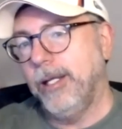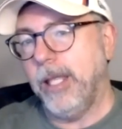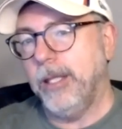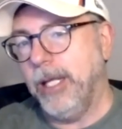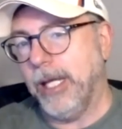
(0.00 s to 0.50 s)

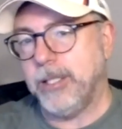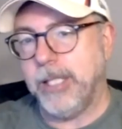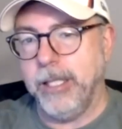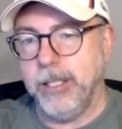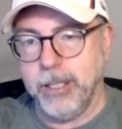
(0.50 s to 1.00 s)
Then the next
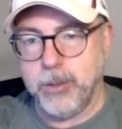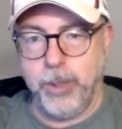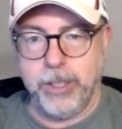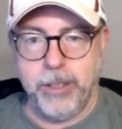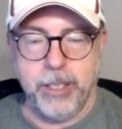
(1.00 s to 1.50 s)
day, the next
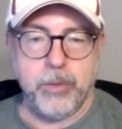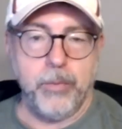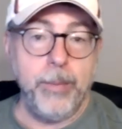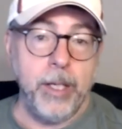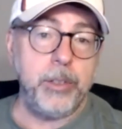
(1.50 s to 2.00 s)
week, the next
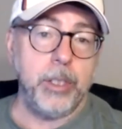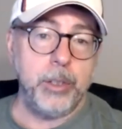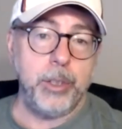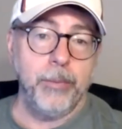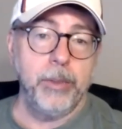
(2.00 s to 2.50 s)
three months, you
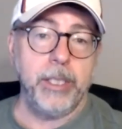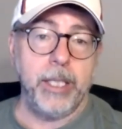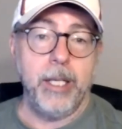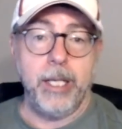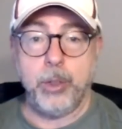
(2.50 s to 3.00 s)
can generally
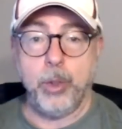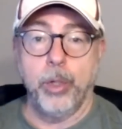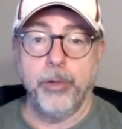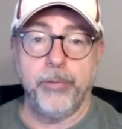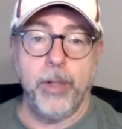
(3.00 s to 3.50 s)
get nice
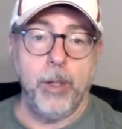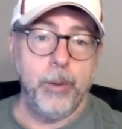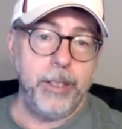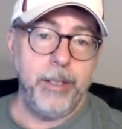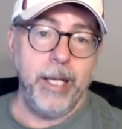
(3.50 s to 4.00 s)
order
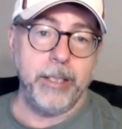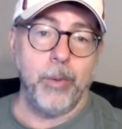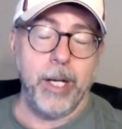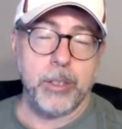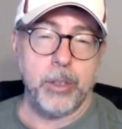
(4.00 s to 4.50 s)
flow in that
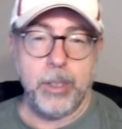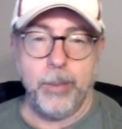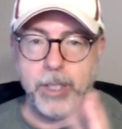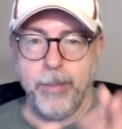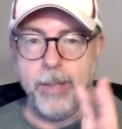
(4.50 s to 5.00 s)
direction,
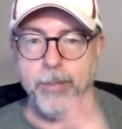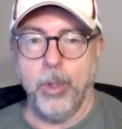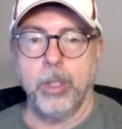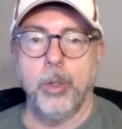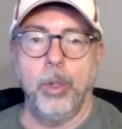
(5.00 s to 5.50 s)
something I might
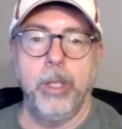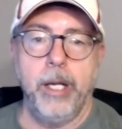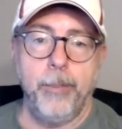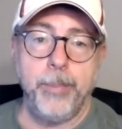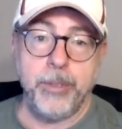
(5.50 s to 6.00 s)
more call
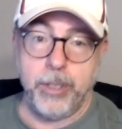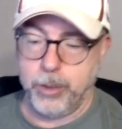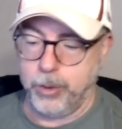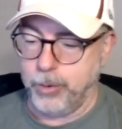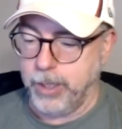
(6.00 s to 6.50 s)
a
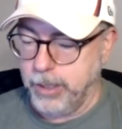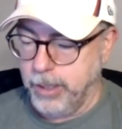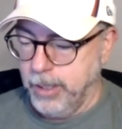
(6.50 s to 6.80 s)
position trade.